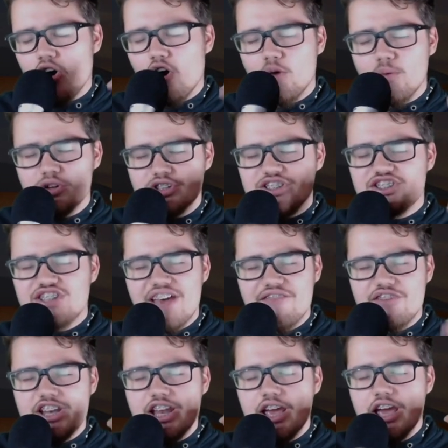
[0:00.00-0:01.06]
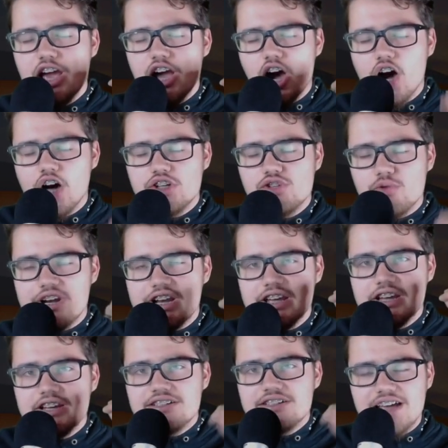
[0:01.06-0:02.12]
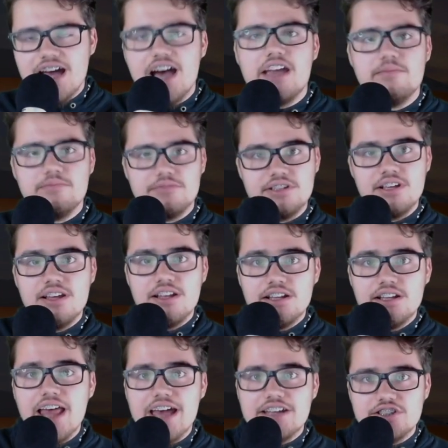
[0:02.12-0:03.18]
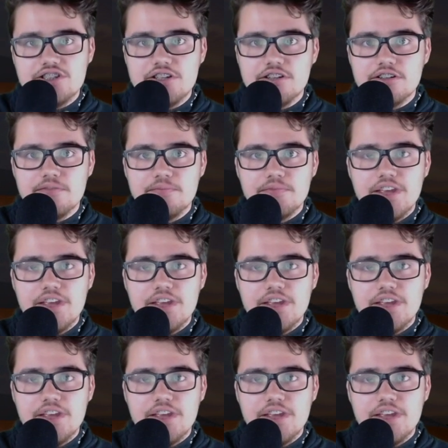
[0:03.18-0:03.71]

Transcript: almost 700 times last year